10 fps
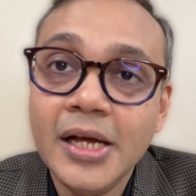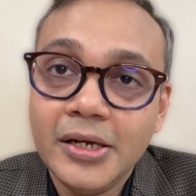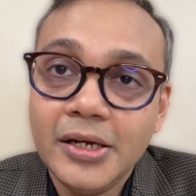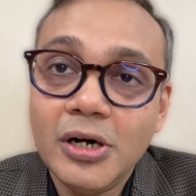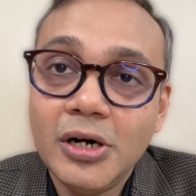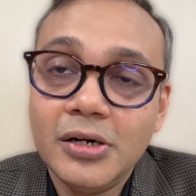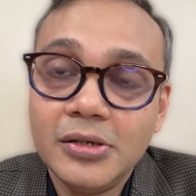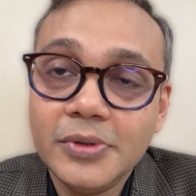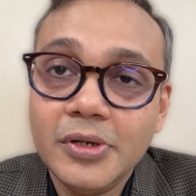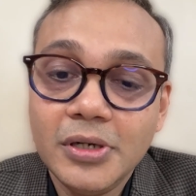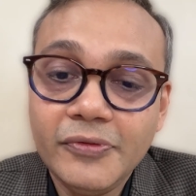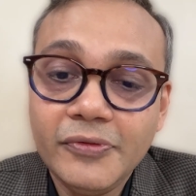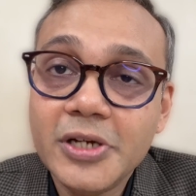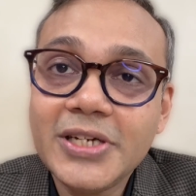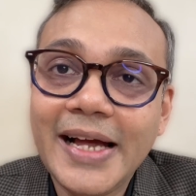your for
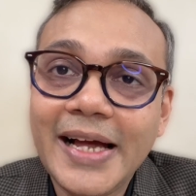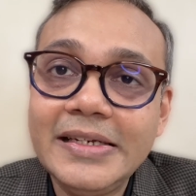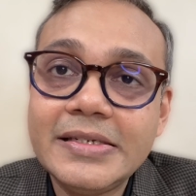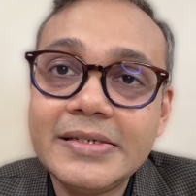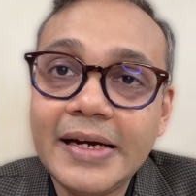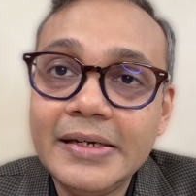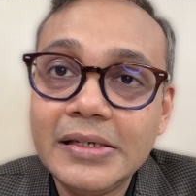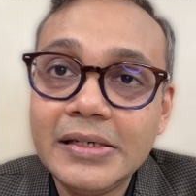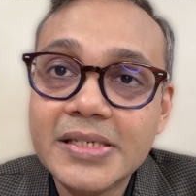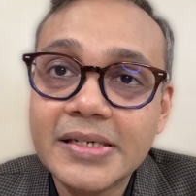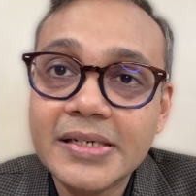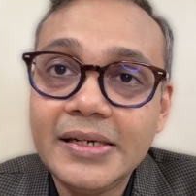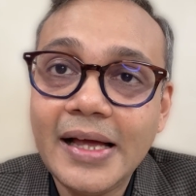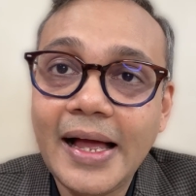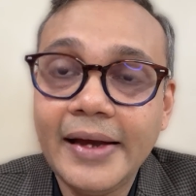your child's dental visit,
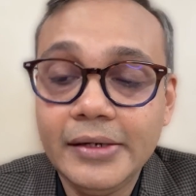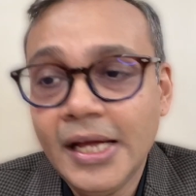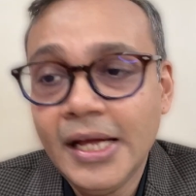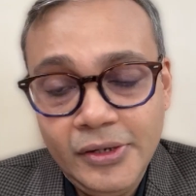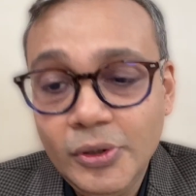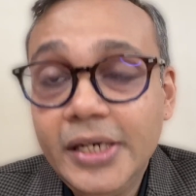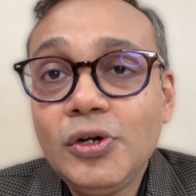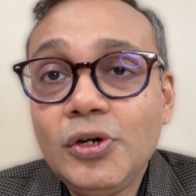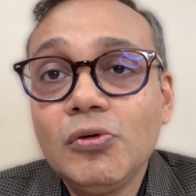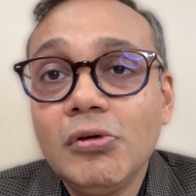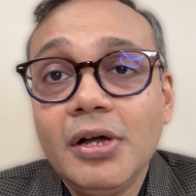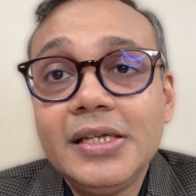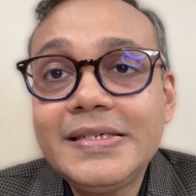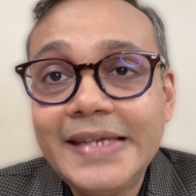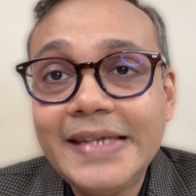and you need not go on the
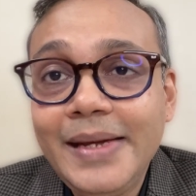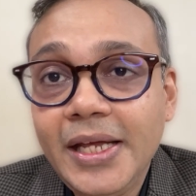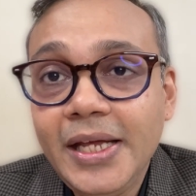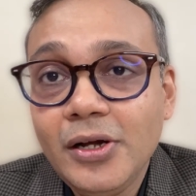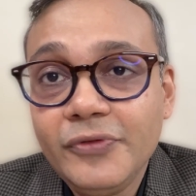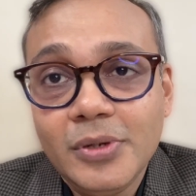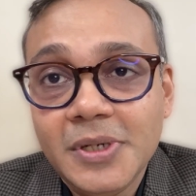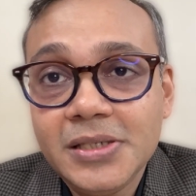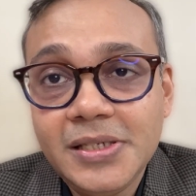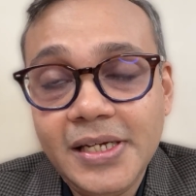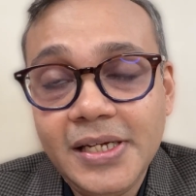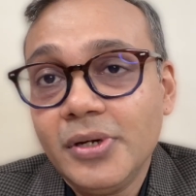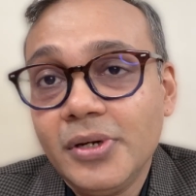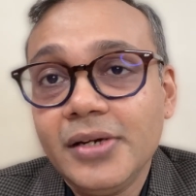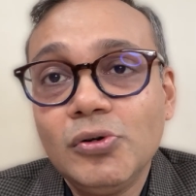same day of your birthday. You
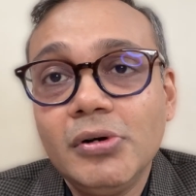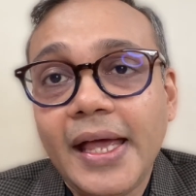can go